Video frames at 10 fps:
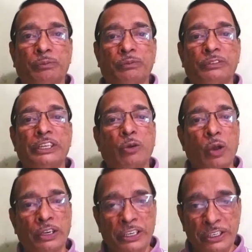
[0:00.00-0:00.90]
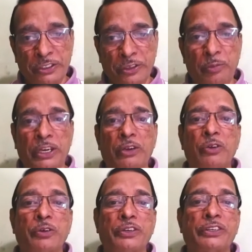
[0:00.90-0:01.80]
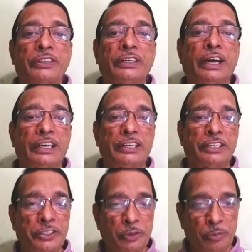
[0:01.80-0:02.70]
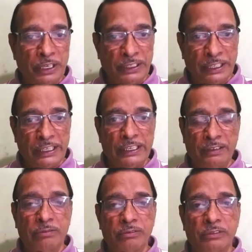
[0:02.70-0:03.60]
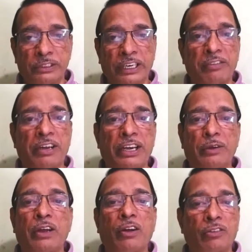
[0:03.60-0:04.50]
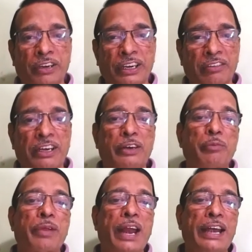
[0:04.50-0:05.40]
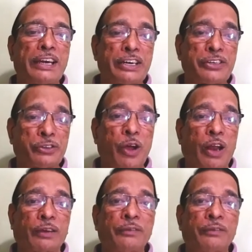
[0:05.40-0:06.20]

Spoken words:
The quality should be good, and it should be the required brand and so on.